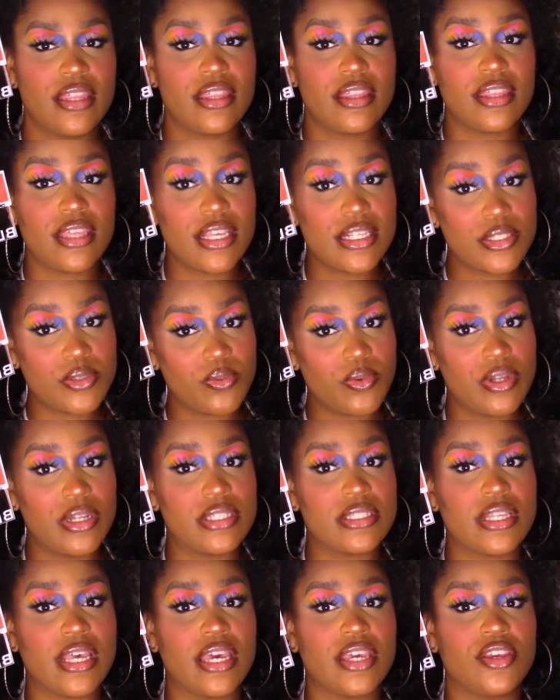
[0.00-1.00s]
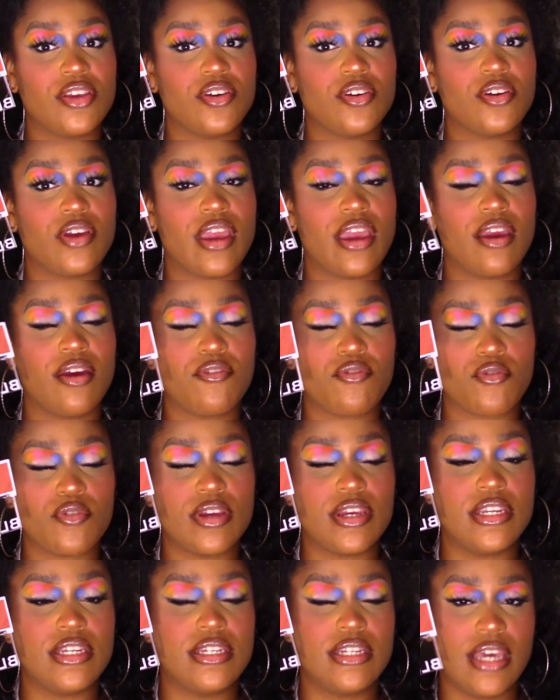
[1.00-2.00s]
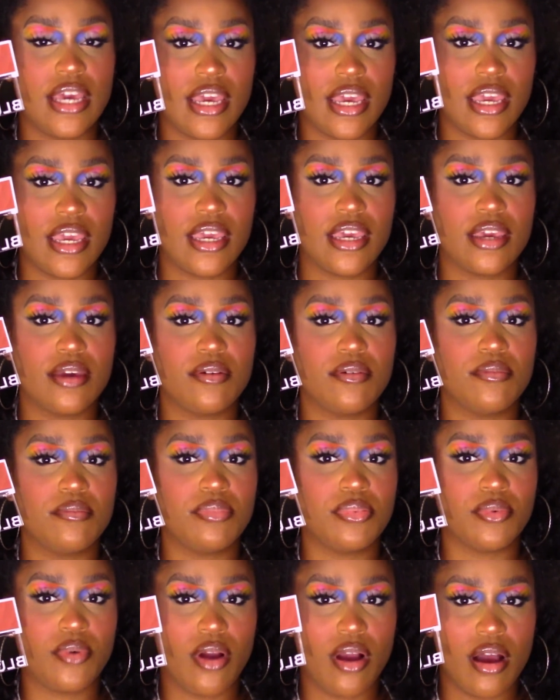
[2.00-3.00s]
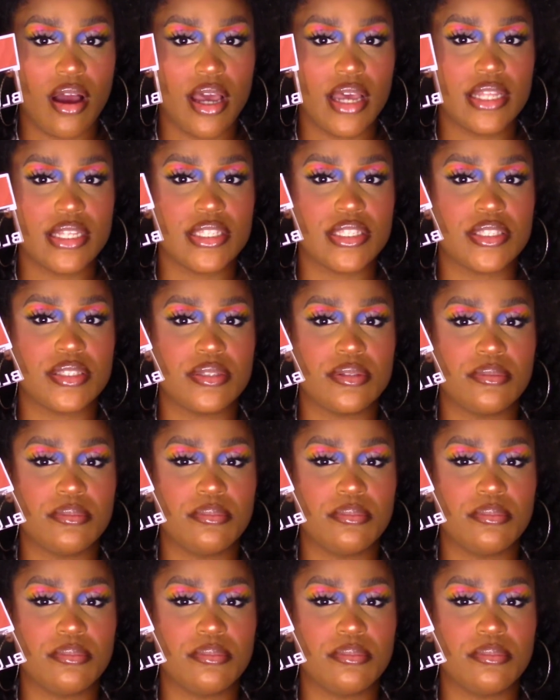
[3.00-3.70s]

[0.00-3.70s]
This one is like your everyday bronze,